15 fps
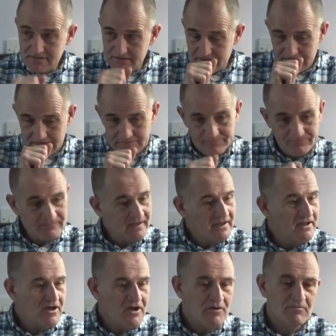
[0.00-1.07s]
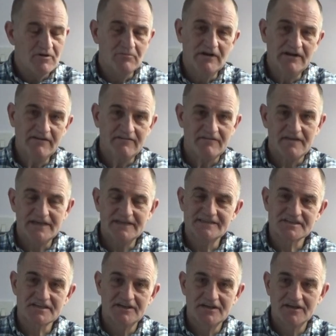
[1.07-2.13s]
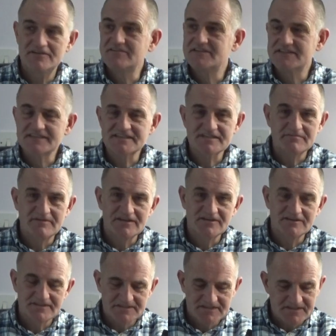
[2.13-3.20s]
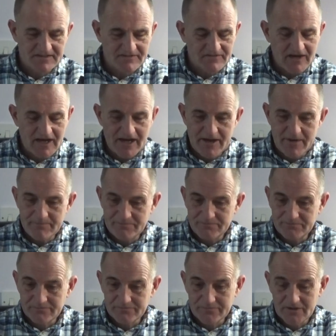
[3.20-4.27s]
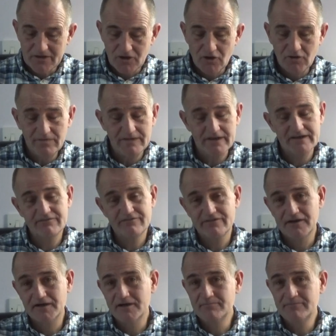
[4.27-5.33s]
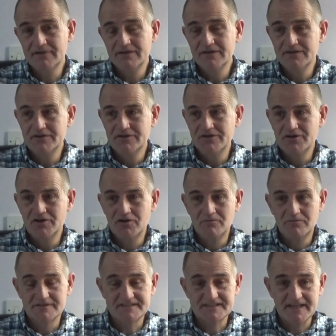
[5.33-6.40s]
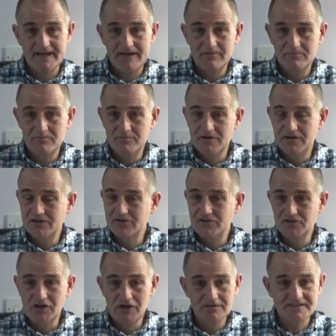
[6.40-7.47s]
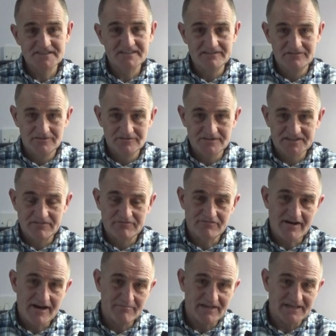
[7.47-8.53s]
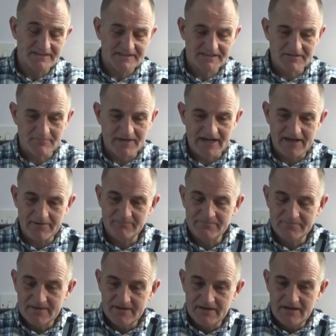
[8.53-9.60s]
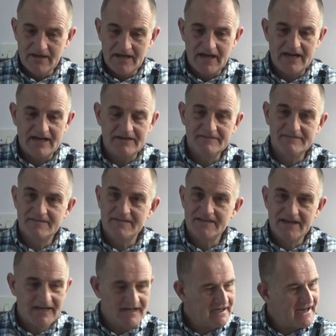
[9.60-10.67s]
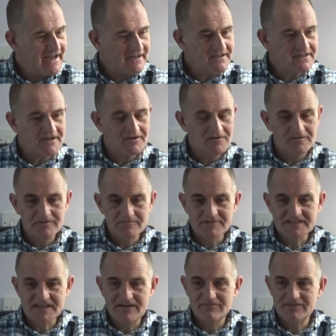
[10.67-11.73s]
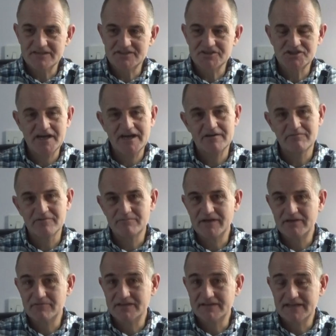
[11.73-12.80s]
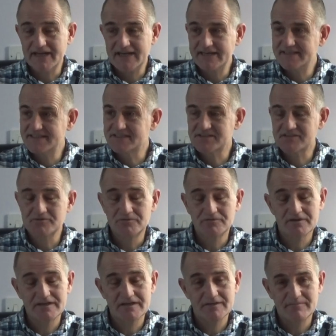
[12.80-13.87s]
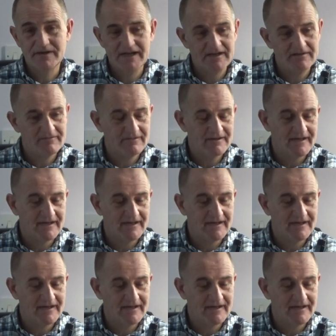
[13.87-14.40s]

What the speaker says: that. But one of the things I noticed when I was on that farm was there were lots and lots of rabbits about. And the landowner was having a chat with me one day, just talking about